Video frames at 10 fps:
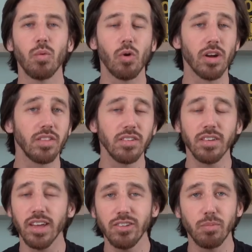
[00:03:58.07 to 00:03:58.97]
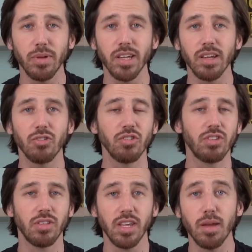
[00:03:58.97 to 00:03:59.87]
Work in this case being
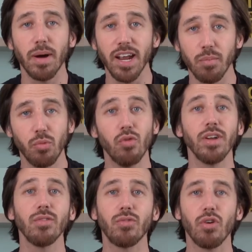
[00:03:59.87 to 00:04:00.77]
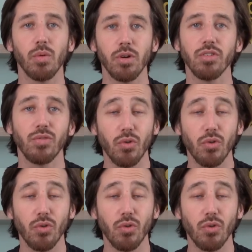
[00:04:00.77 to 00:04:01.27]
just the e-bike moving forwards,